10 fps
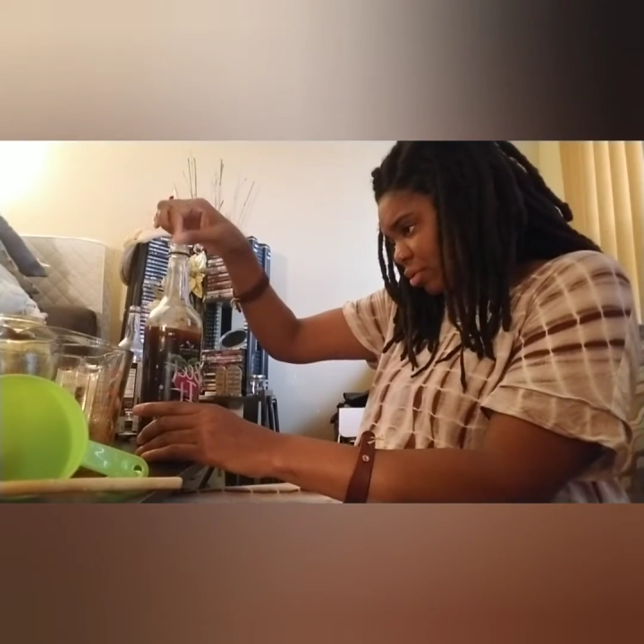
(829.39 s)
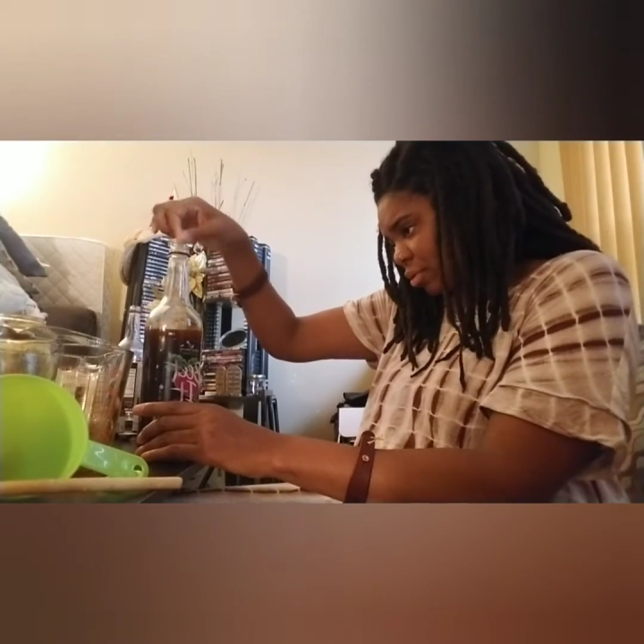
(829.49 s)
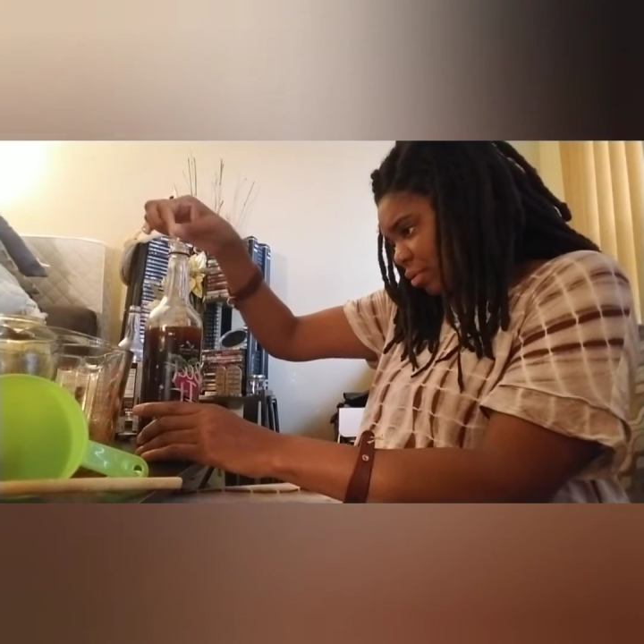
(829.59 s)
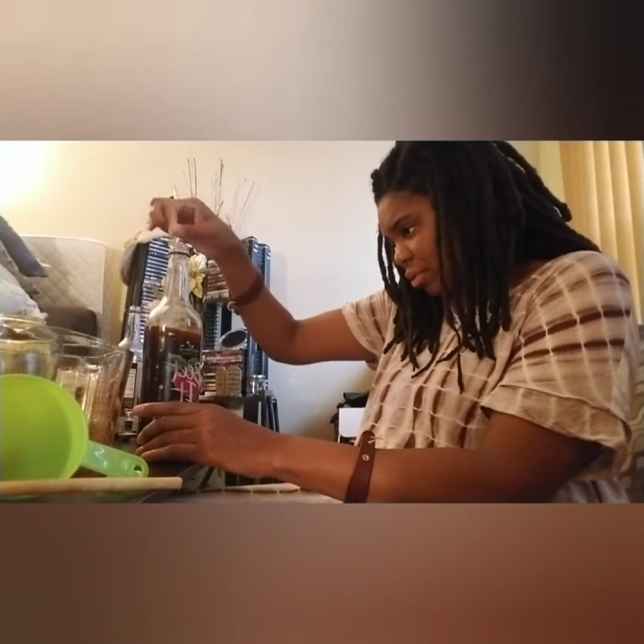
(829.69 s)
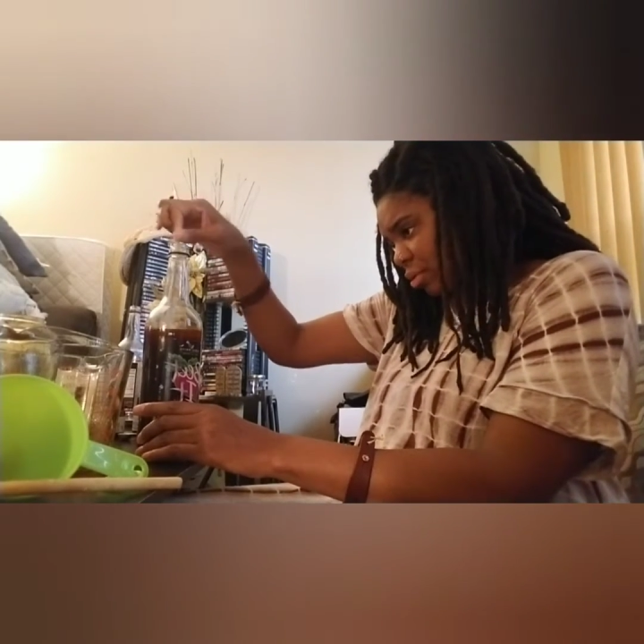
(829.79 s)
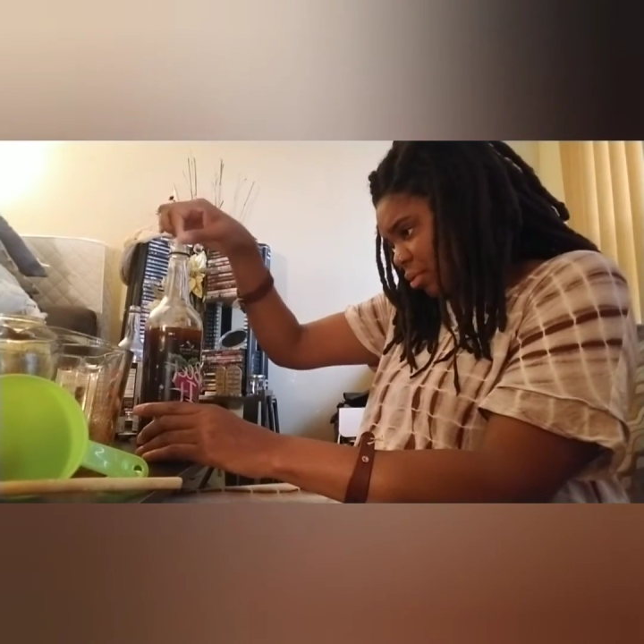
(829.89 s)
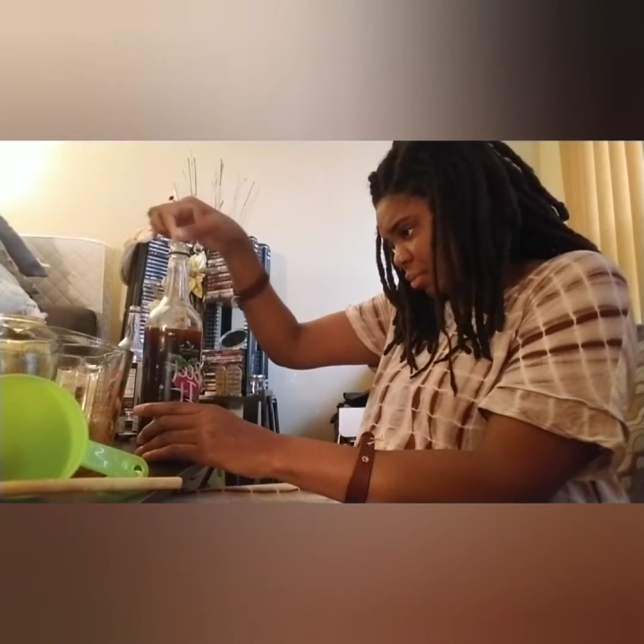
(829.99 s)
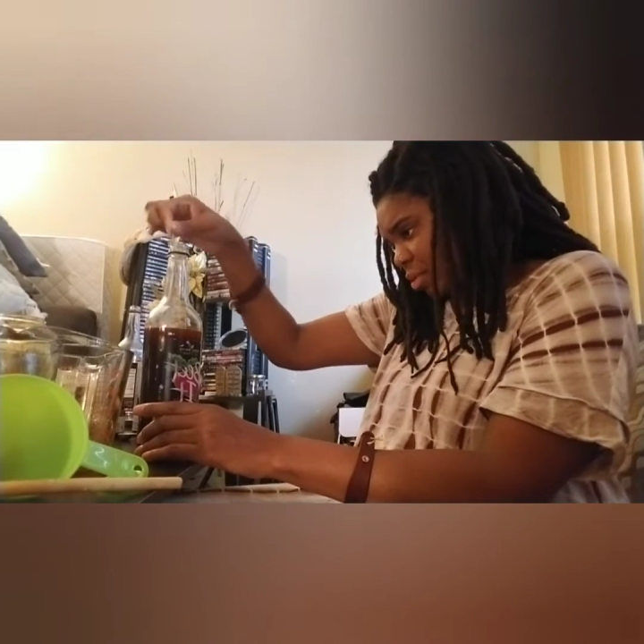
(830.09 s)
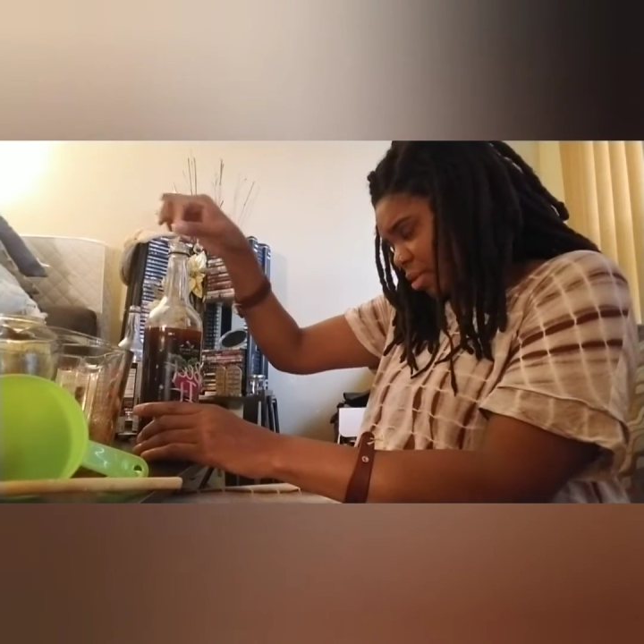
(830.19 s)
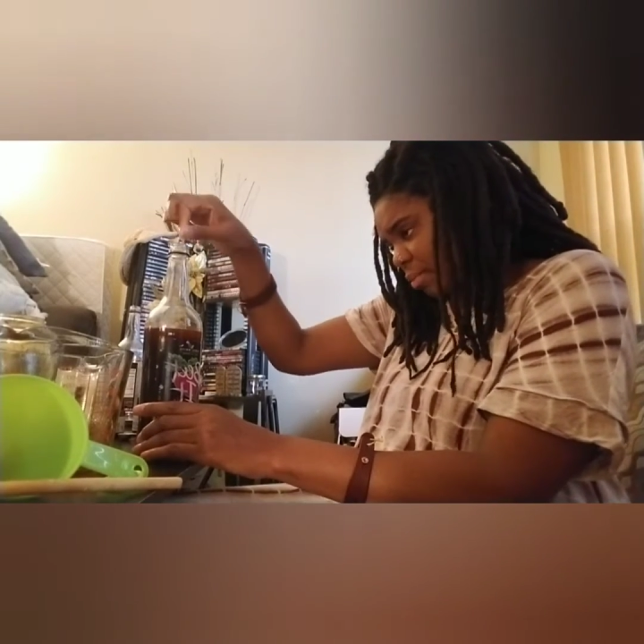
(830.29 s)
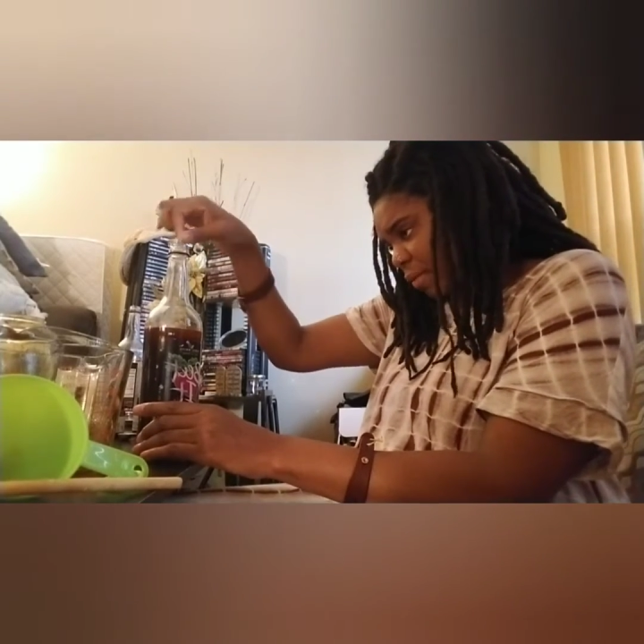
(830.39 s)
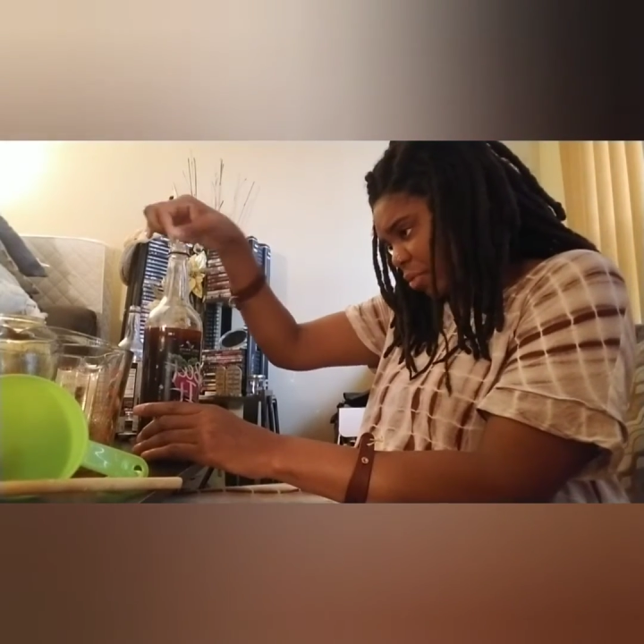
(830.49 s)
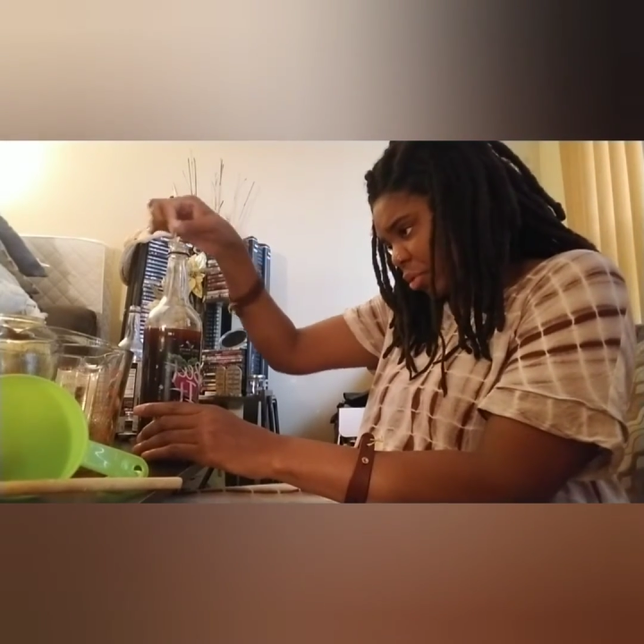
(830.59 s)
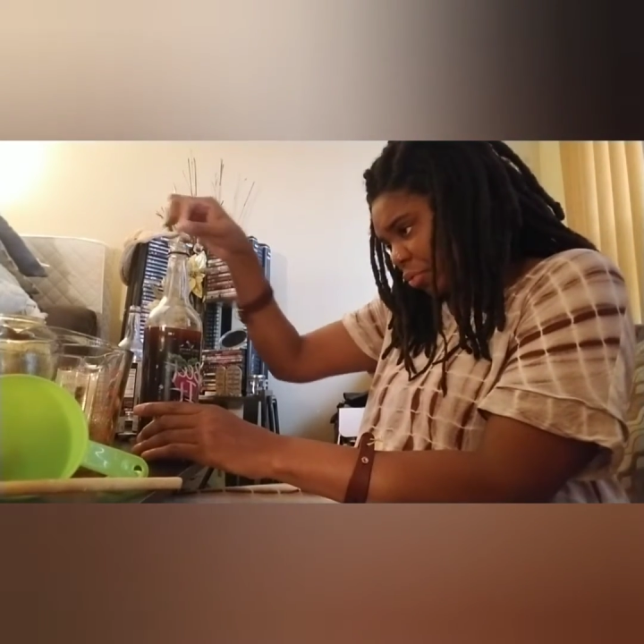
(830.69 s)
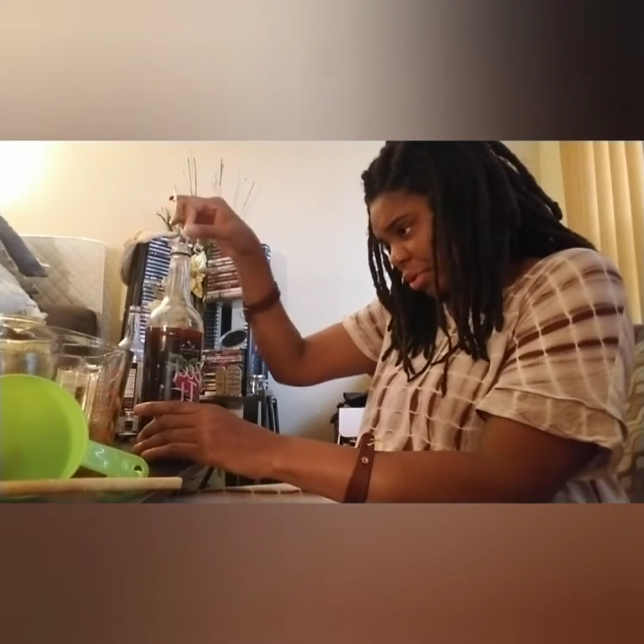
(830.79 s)
to grill, and we just have some left
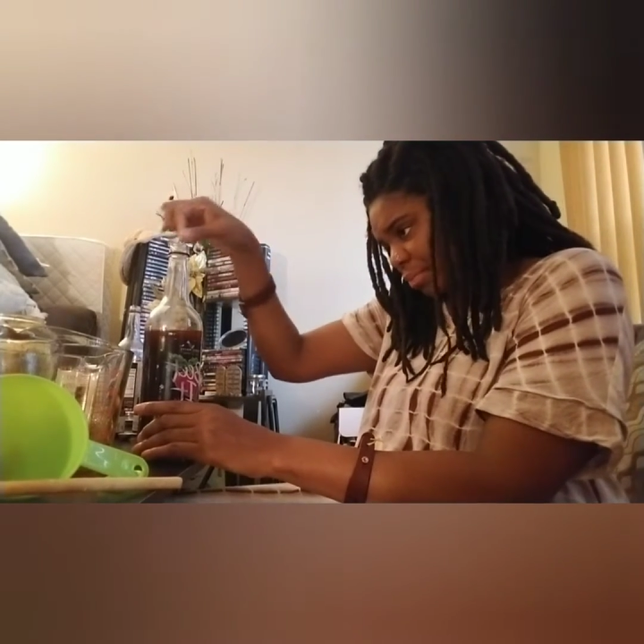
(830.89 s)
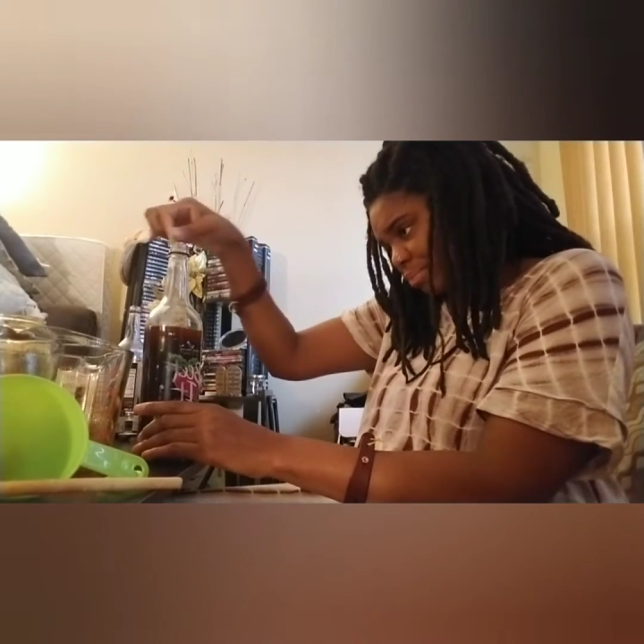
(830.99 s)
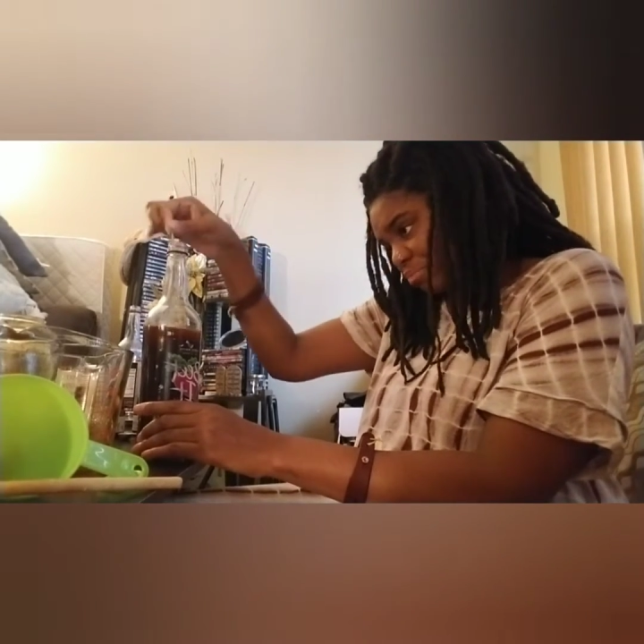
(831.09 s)
over, and